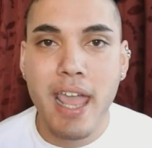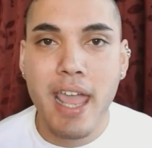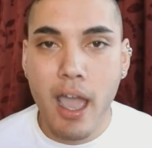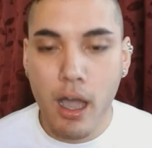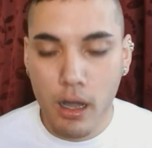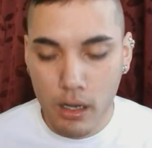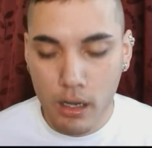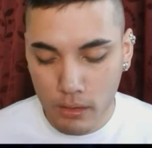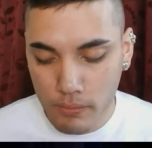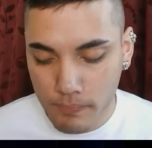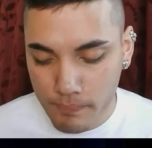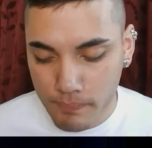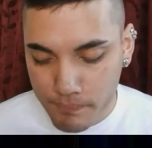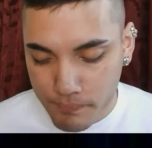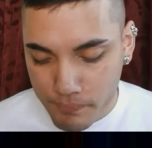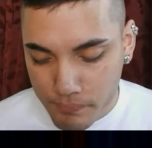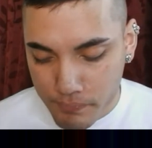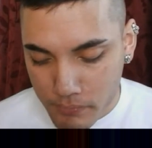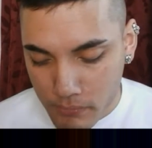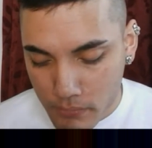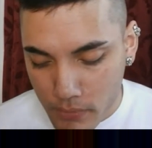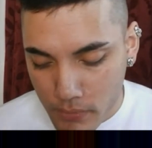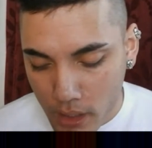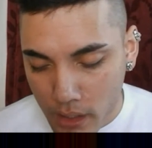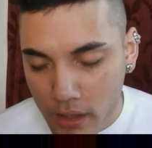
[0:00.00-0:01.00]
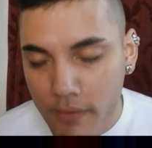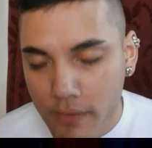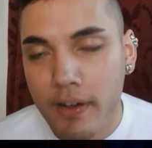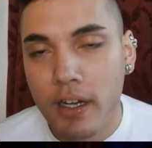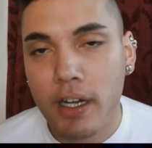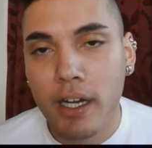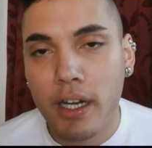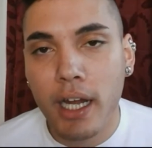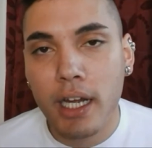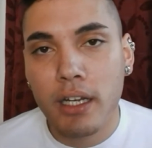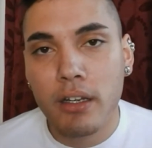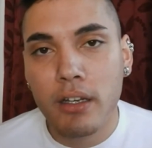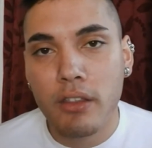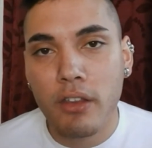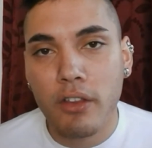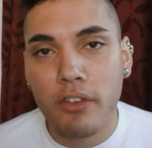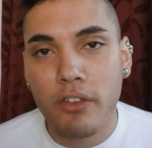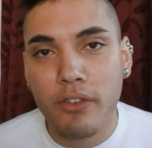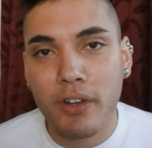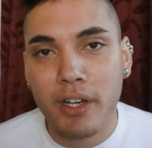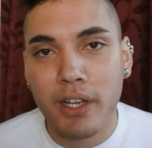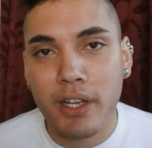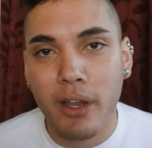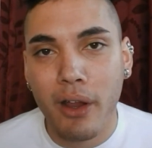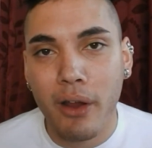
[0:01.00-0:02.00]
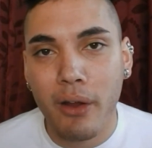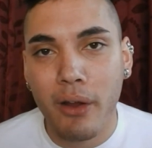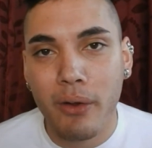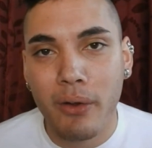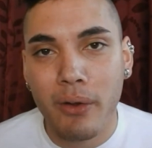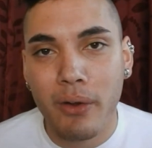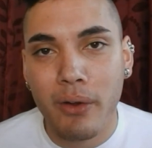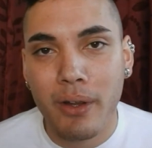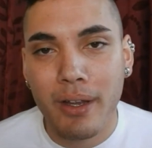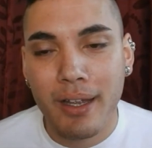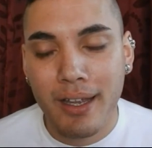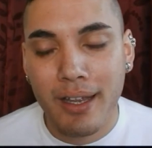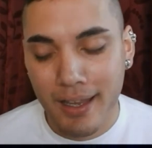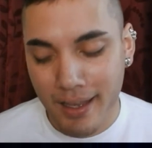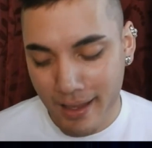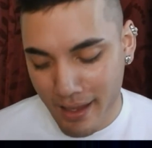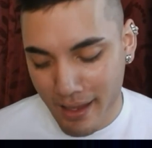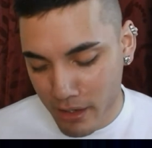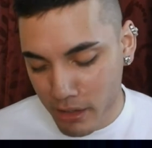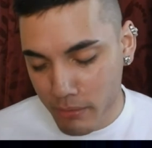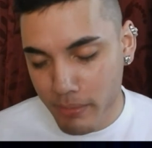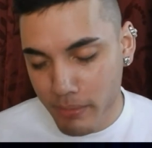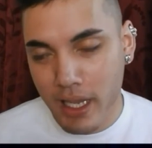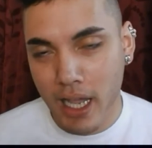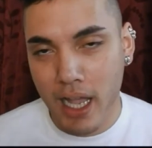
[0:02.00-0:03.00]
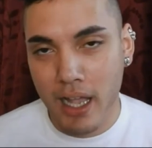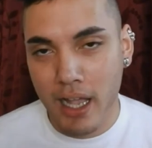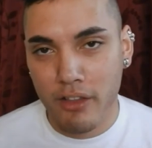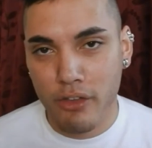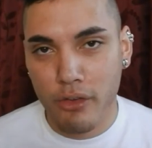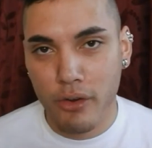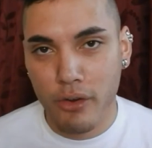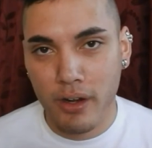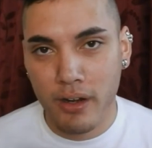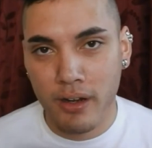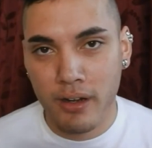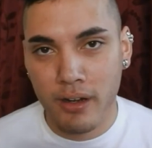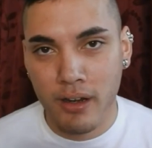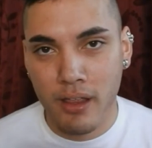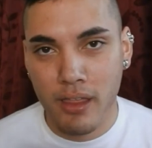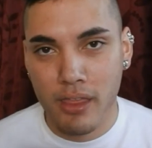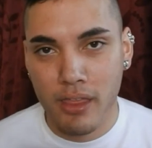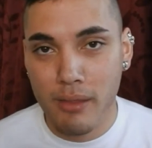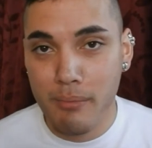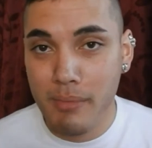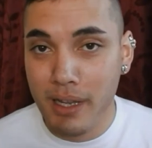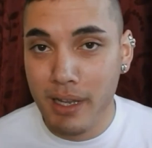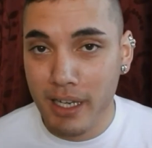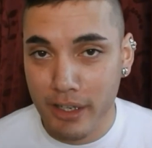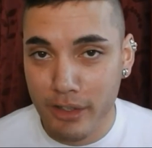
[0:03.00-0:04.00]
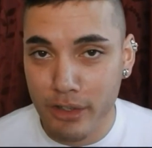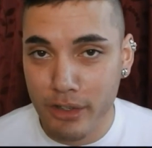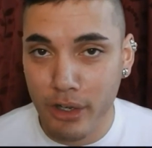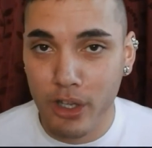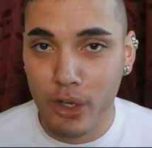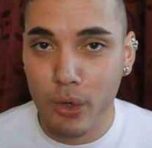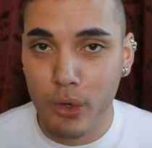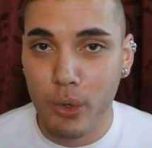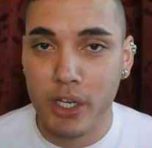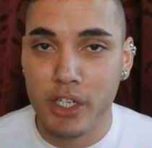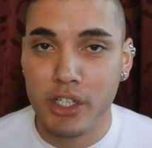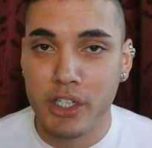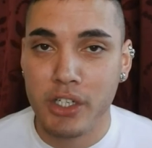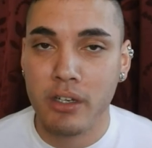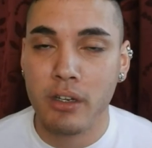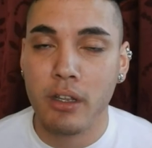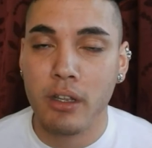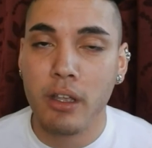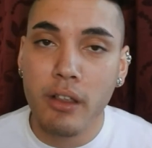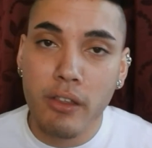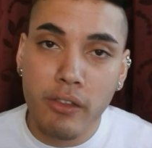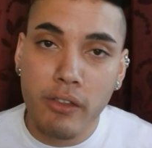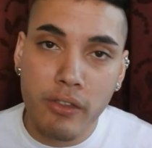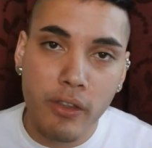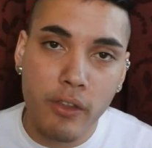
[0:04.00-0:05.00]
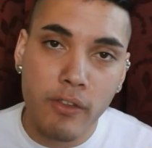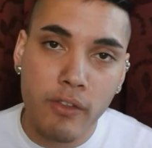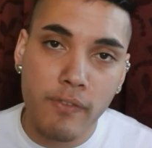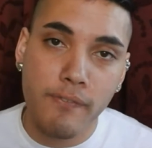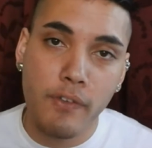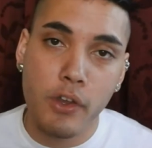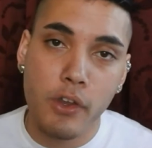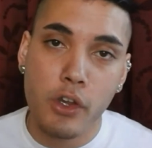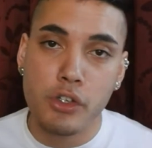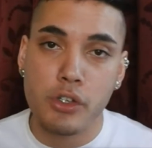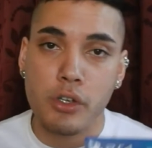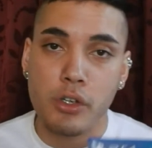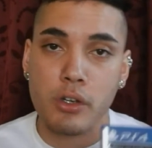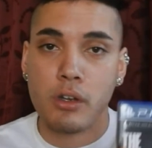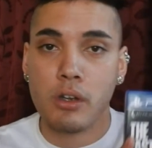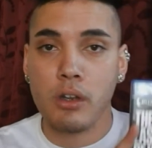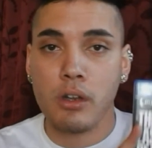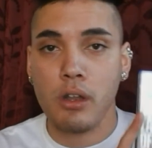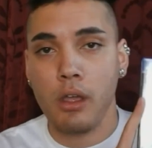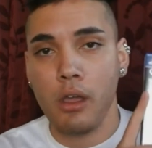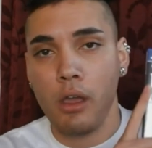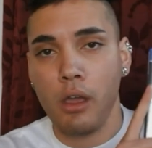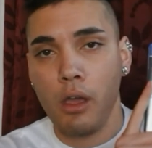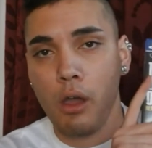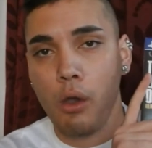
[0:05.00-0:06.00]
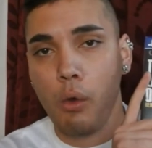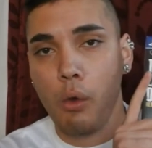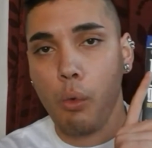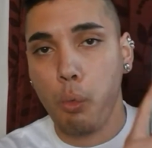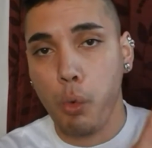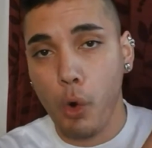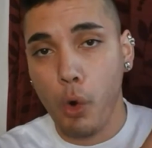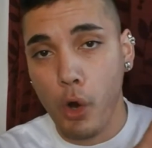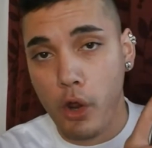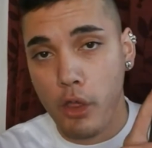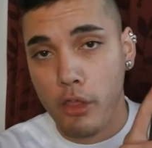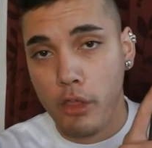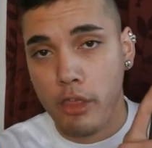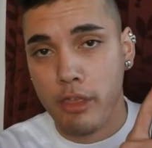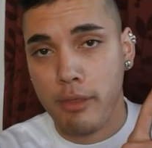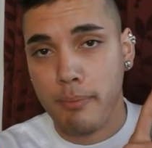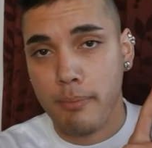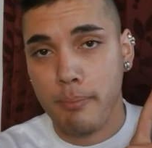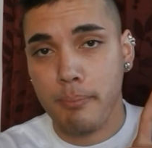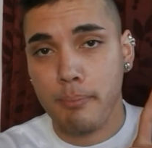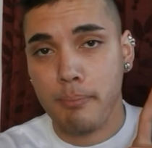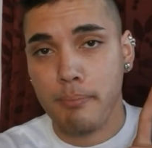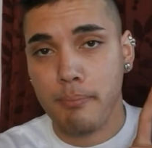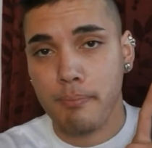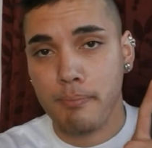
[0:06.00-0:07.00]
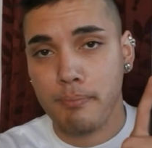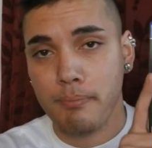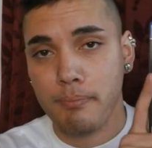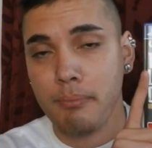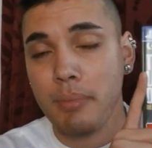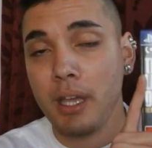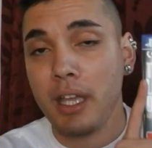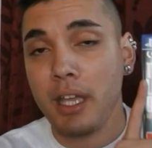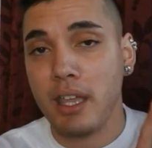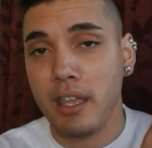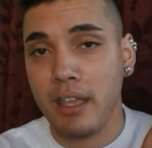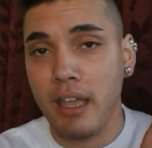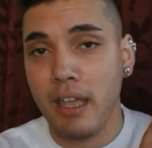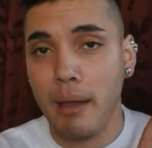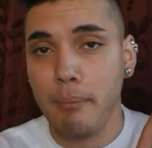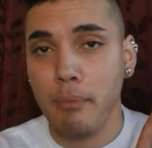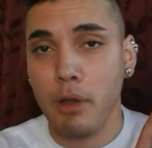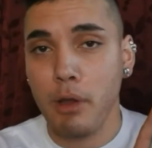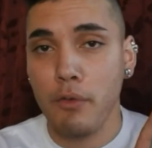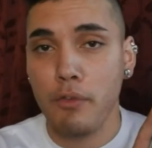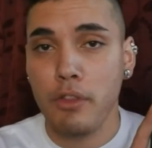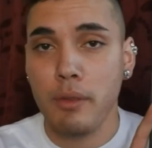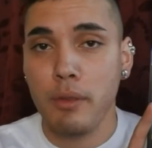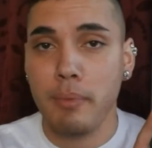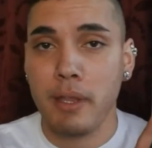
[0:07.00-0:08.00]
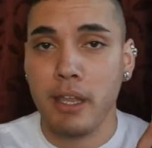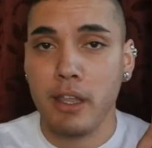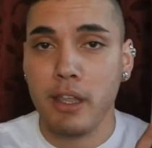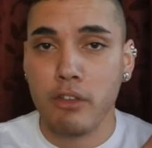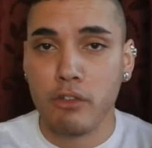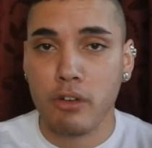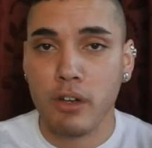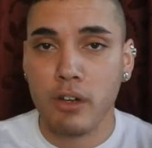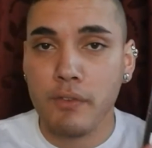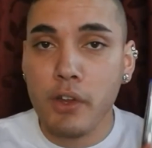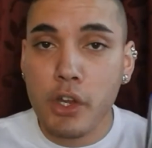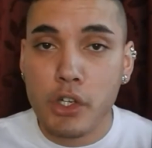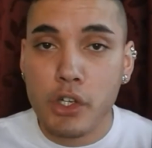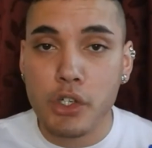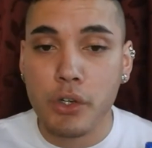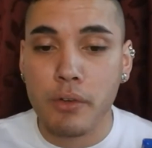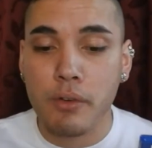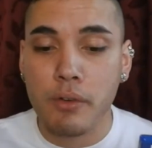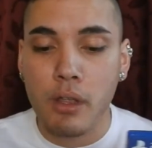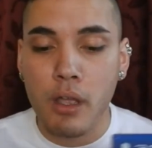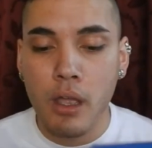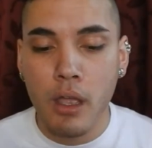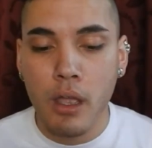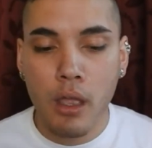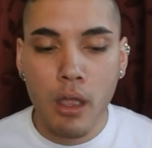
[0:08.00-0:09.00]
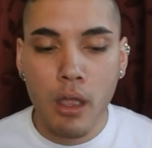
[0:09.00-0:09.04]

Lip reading: Now, at the very end of this video, I'm going to be answering the $1 million question. Is this version worth picking up over the PS3 version?